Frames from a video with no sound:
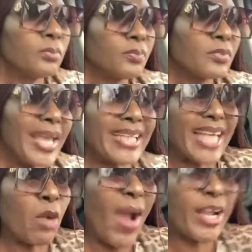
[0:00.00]
He
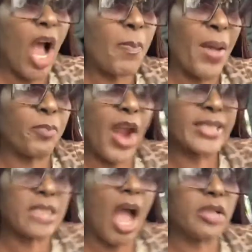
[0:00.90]
said, wake up and praise
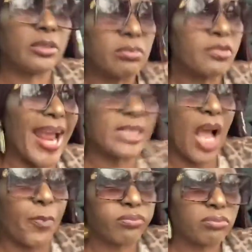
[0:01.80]
God. Rise
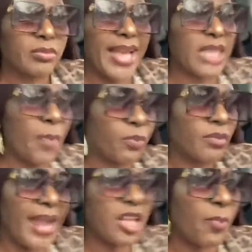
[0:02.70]
up, rise up,
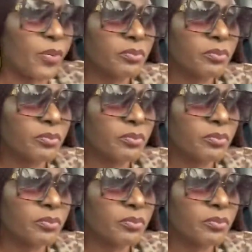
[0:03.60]
rise up.